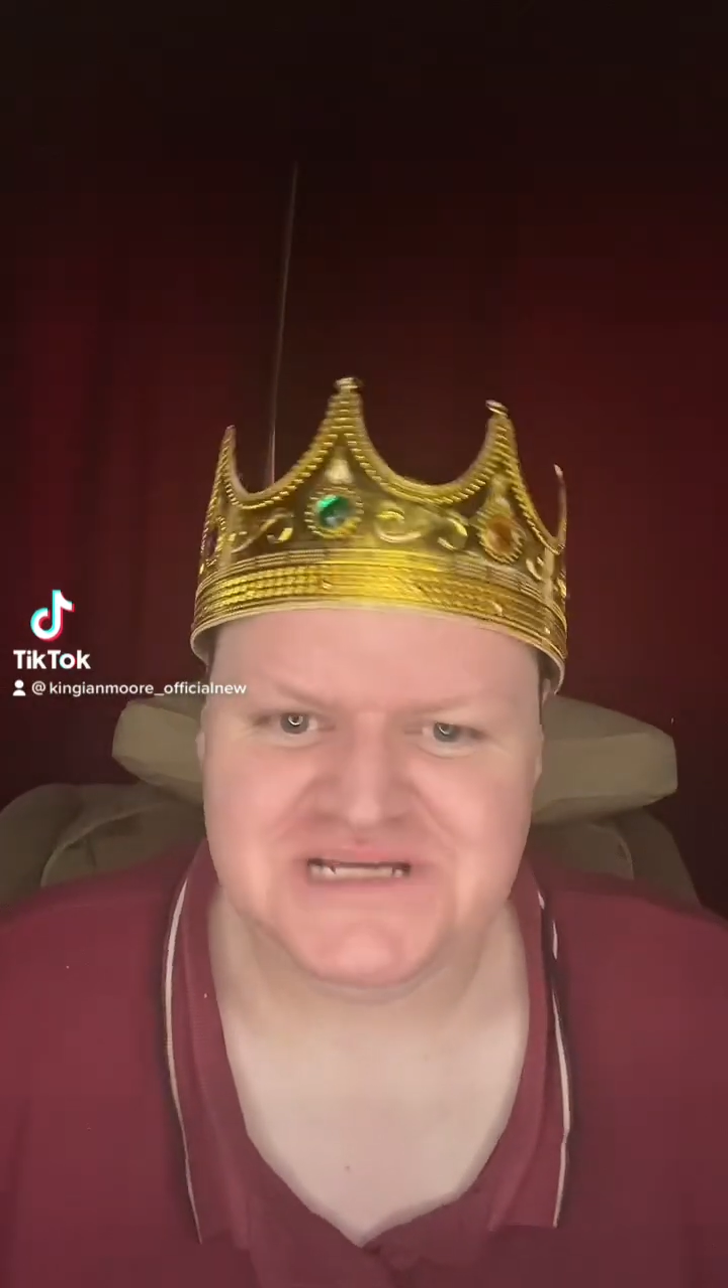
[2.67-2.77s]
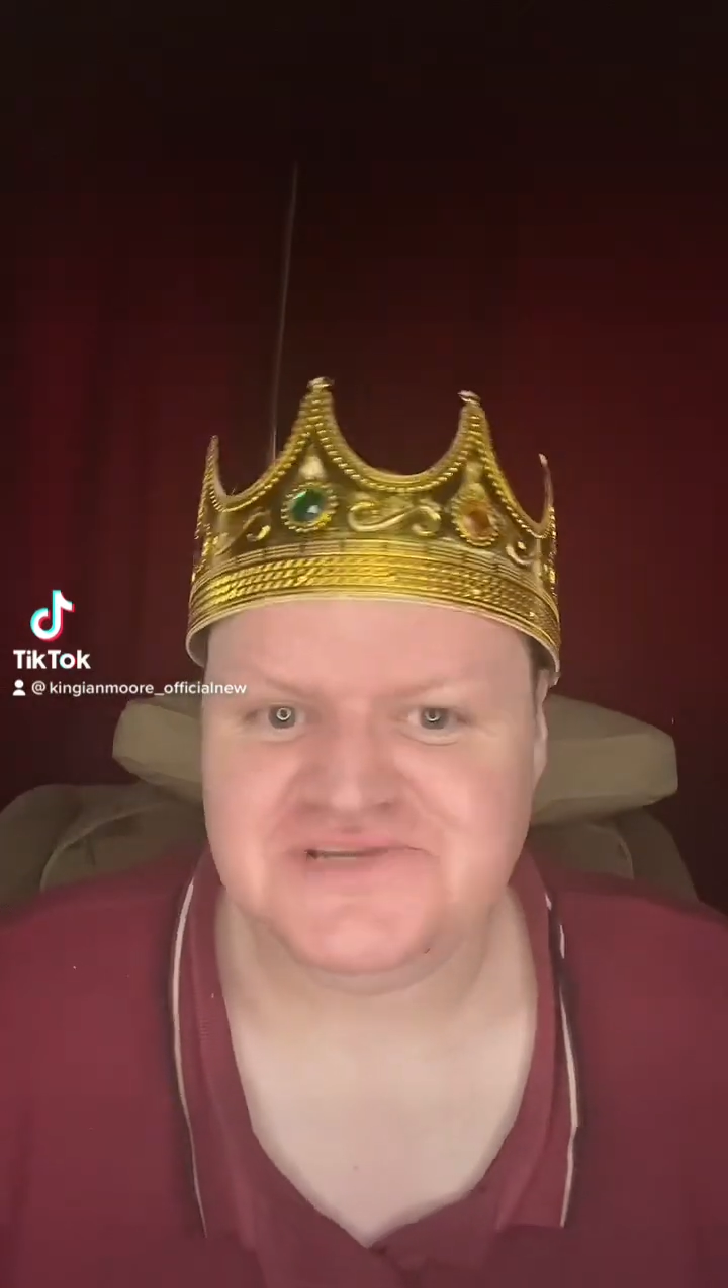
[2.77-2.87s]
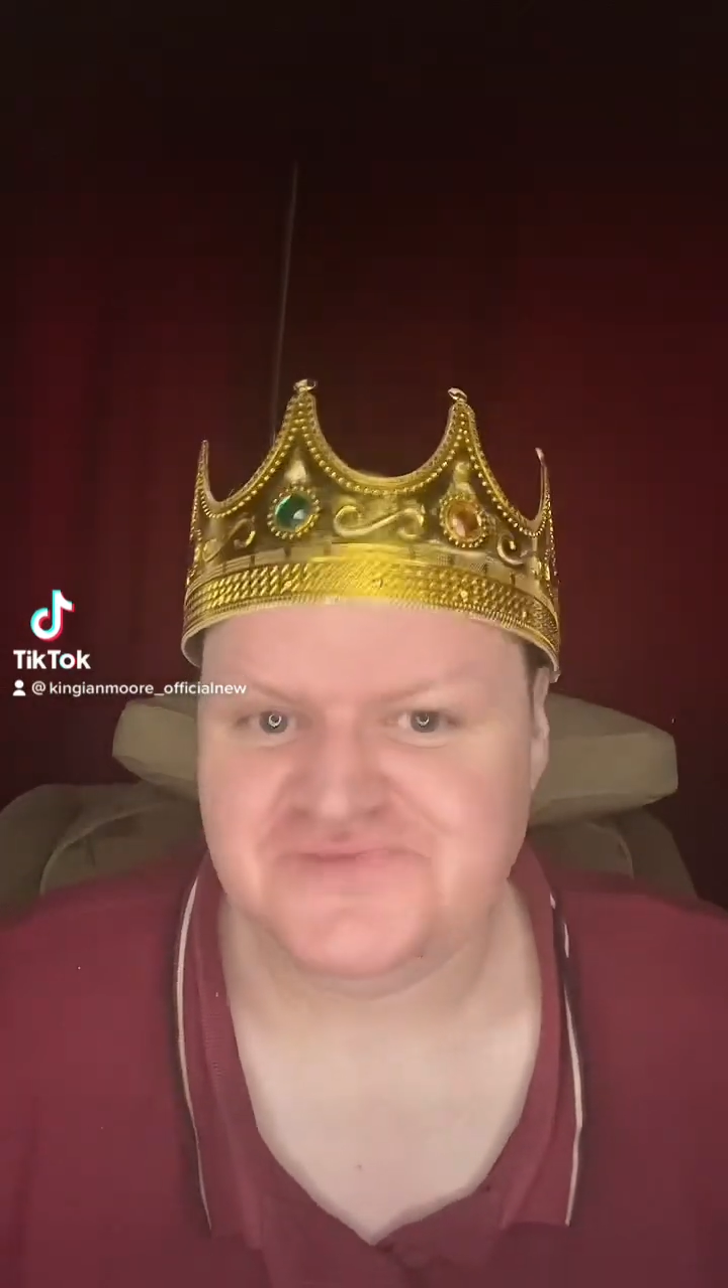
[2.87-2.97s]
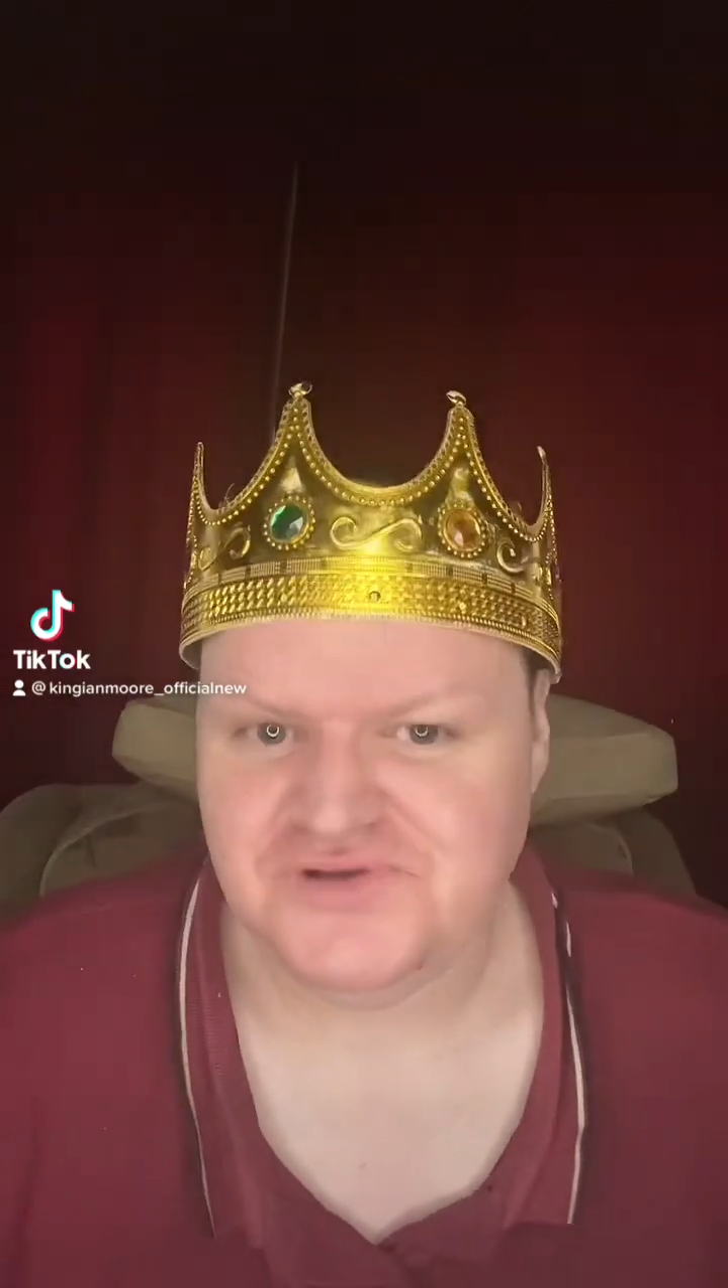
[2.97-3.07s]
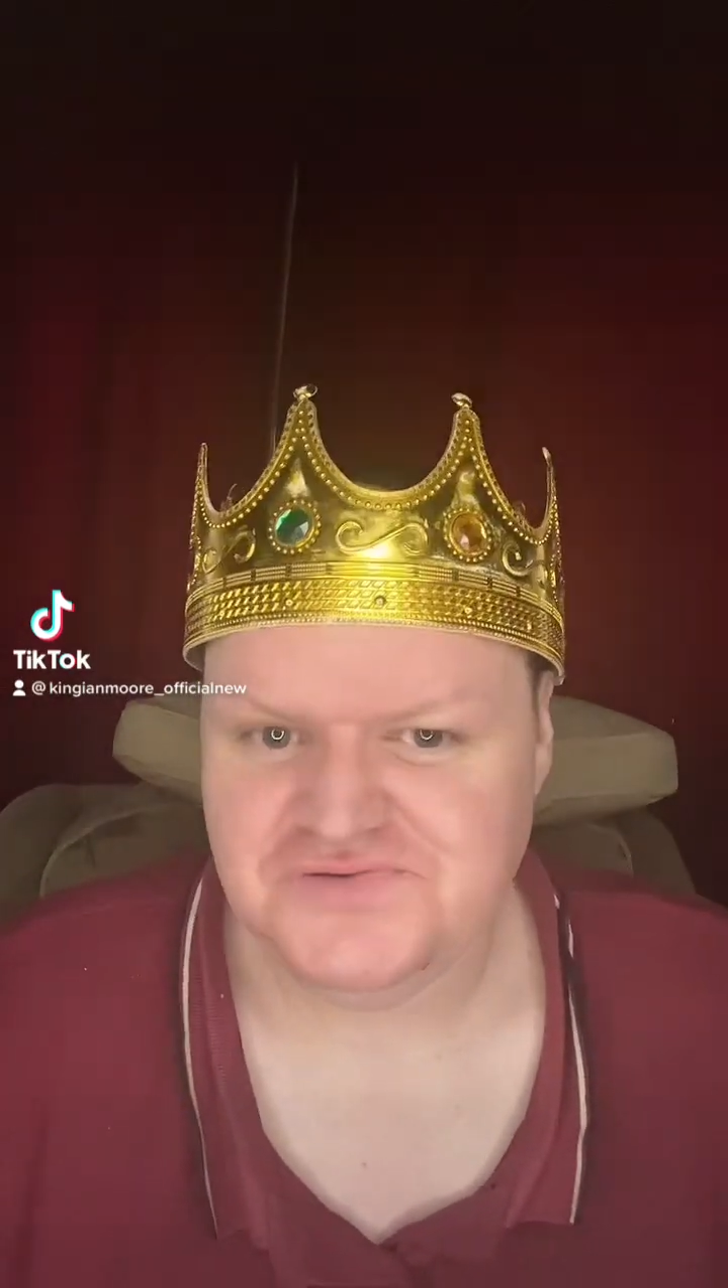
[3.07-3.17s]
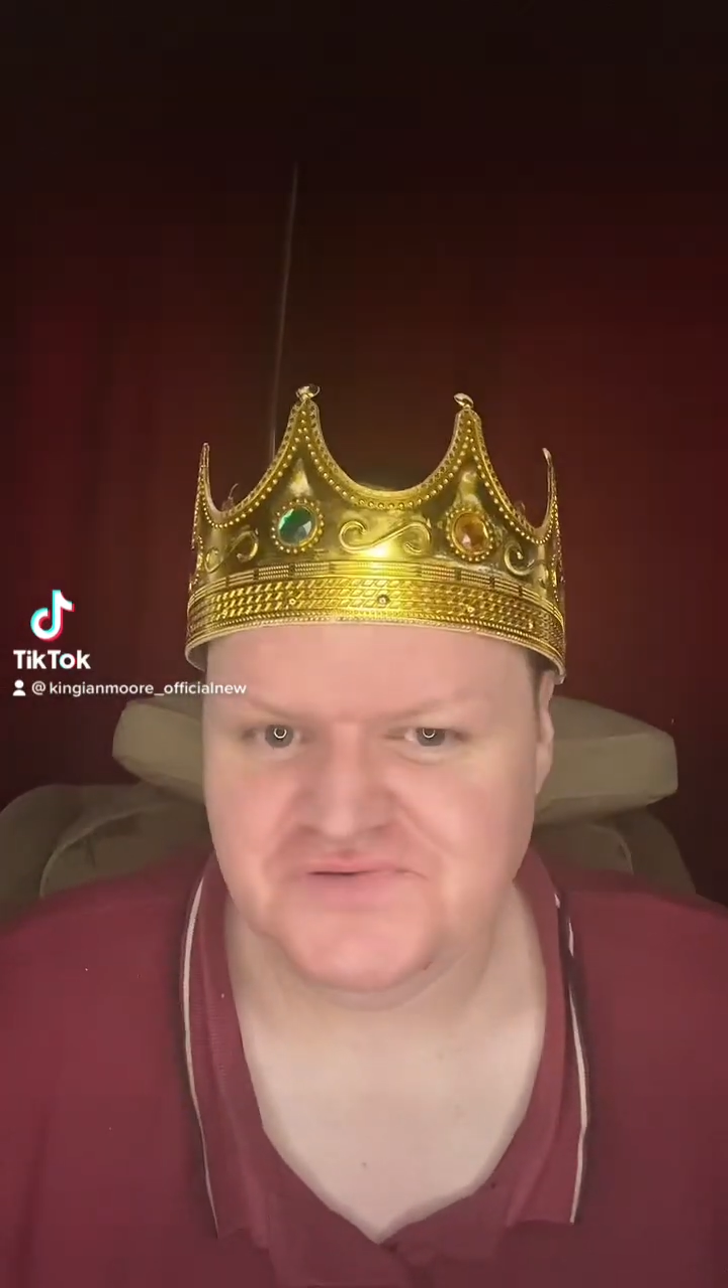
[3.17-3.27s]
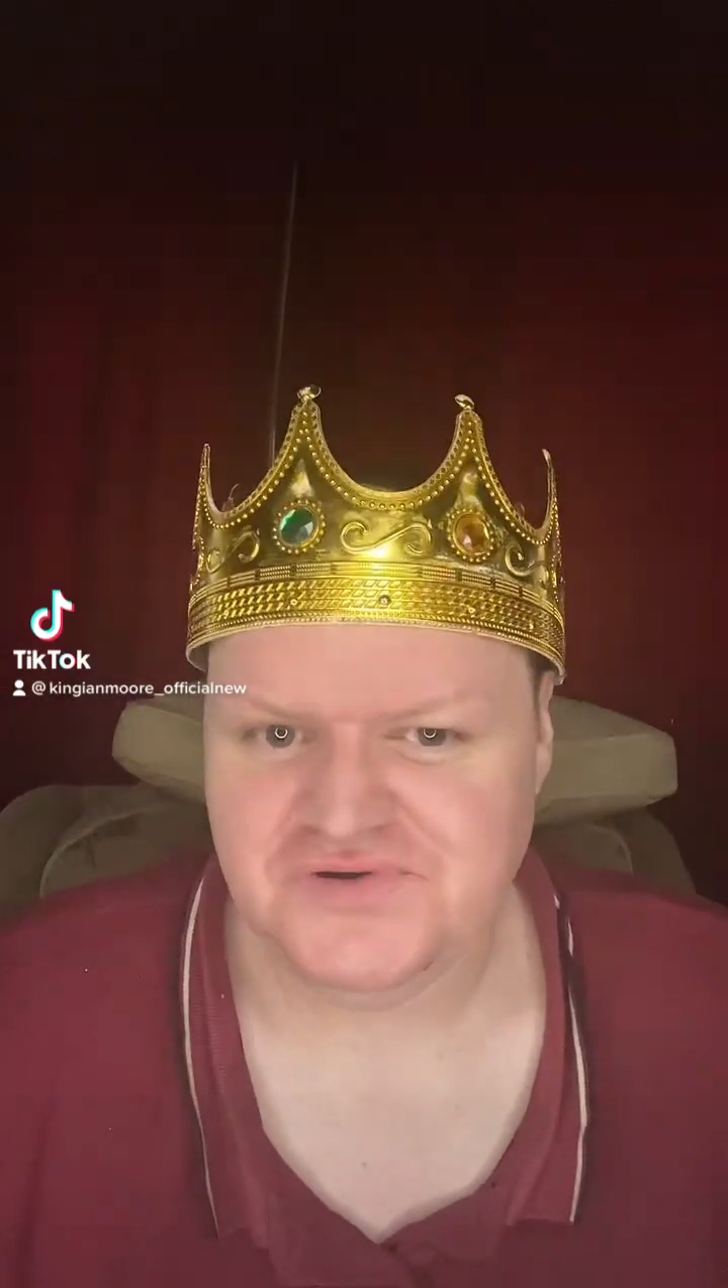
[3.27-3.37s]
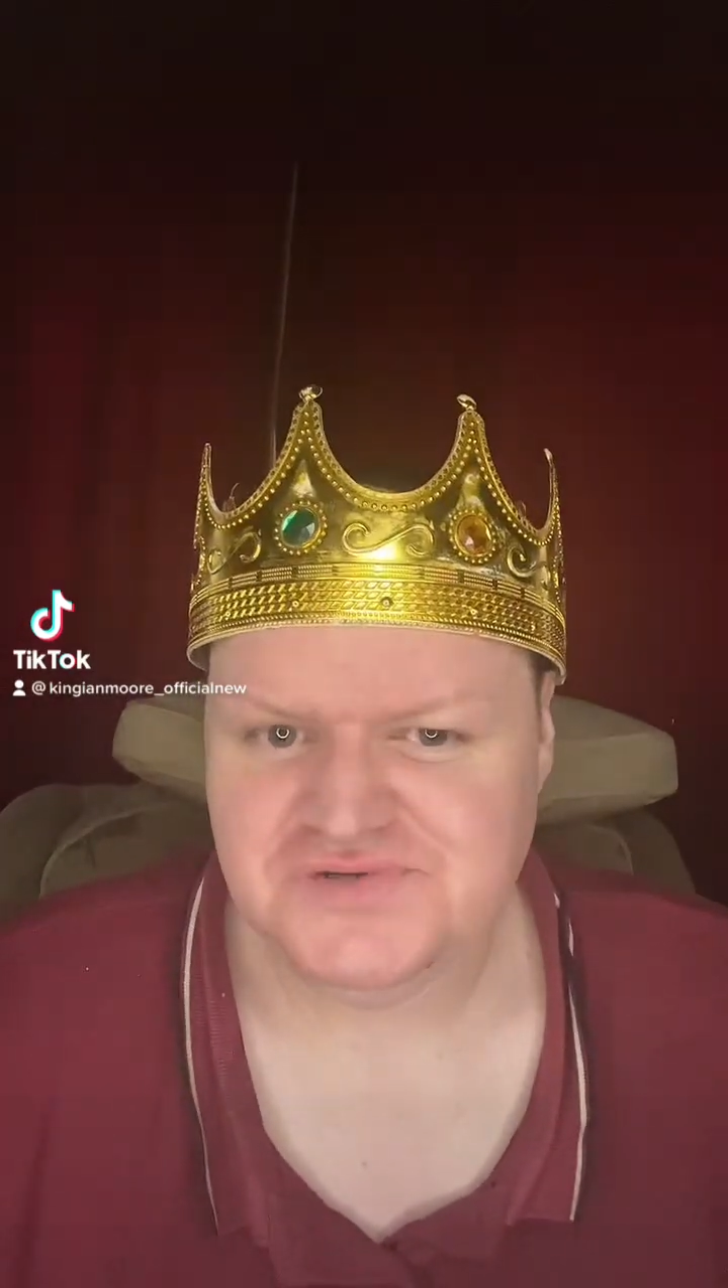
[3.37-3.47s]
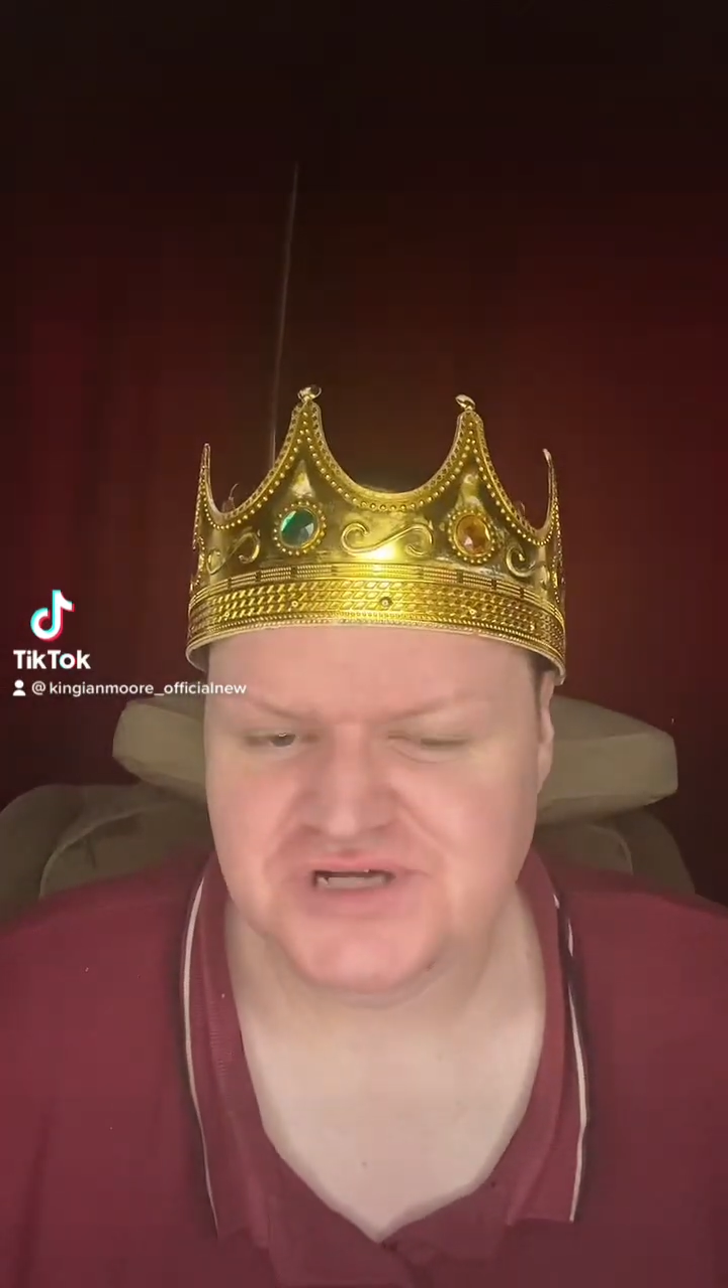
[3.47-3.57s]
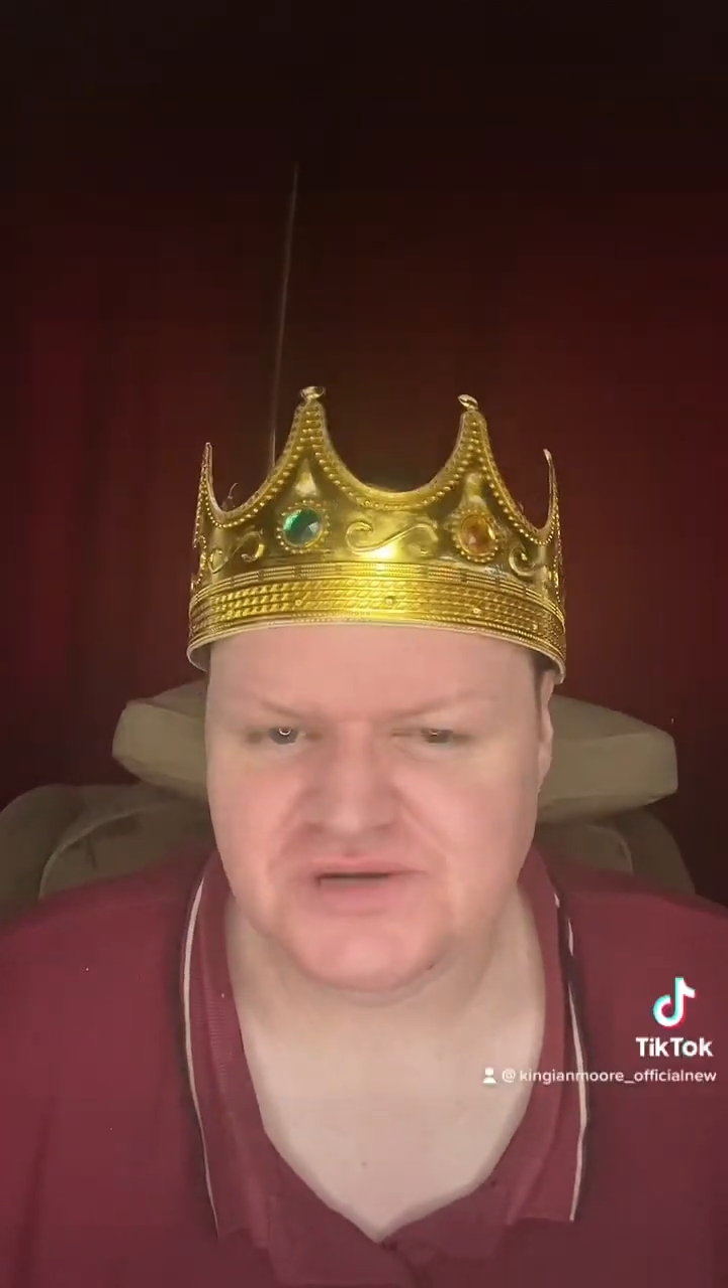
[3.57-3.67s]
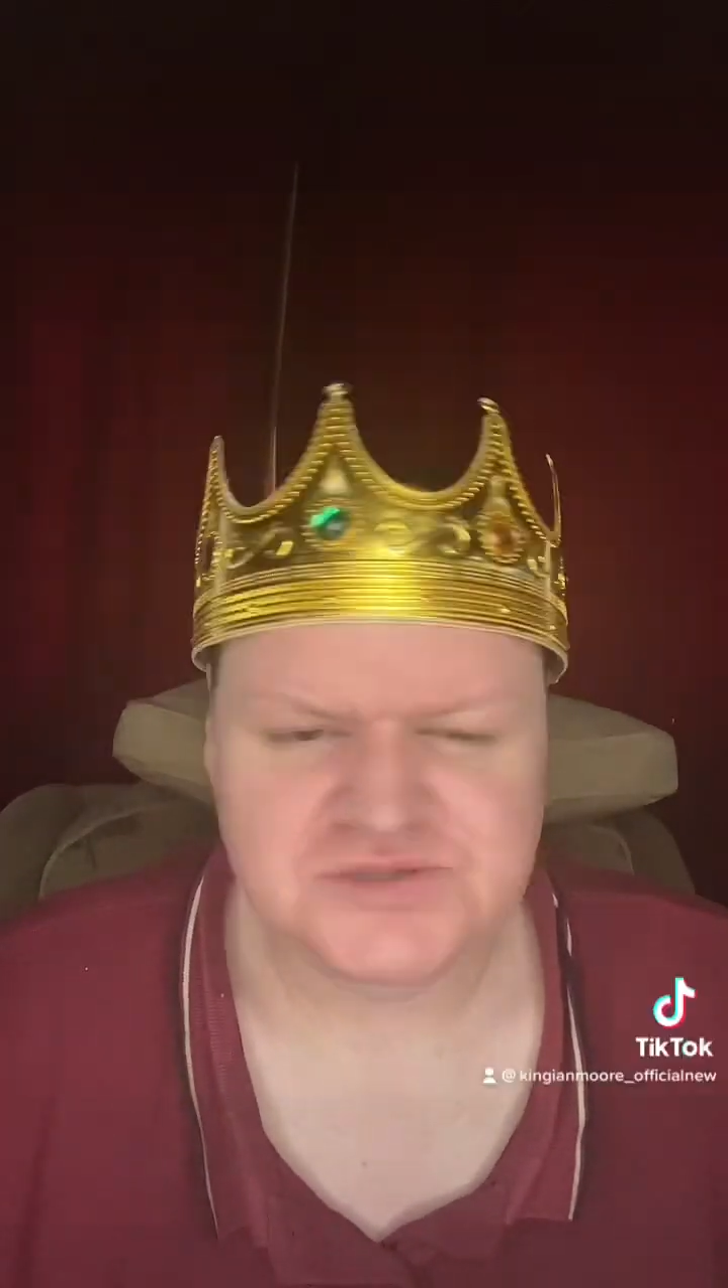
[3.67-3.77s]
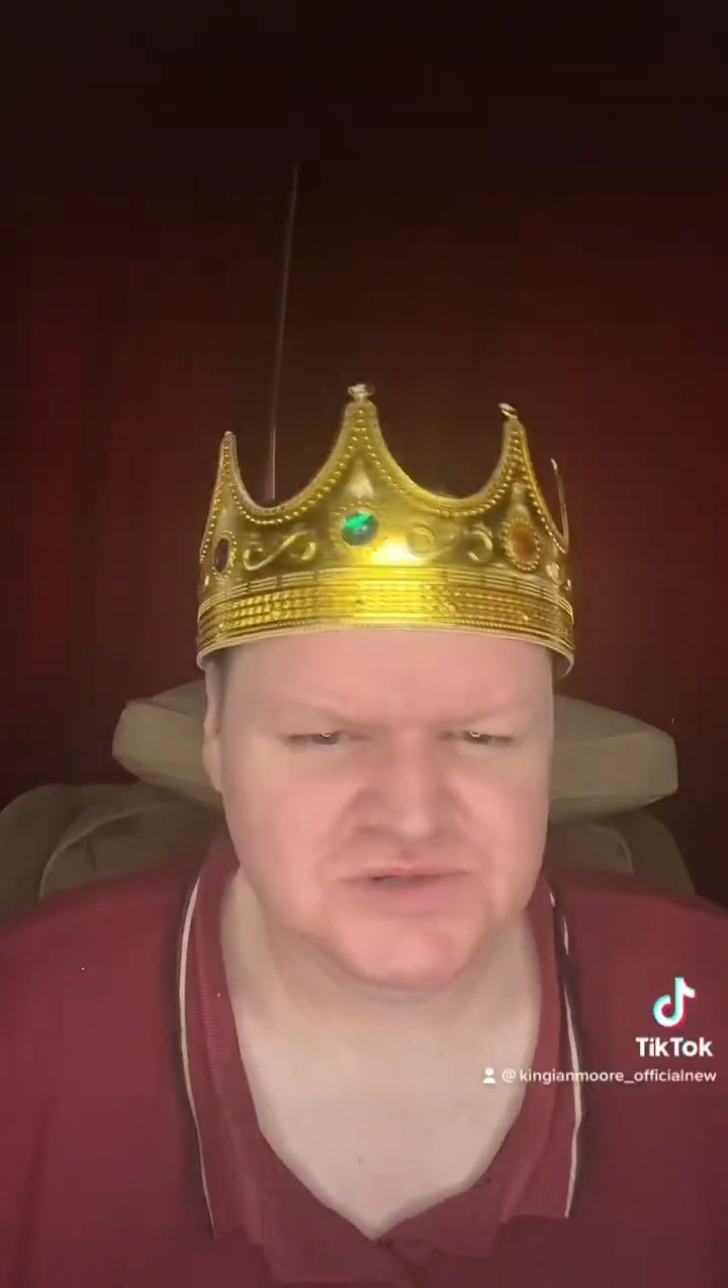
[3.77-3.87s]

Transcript: It's Food Reveal times.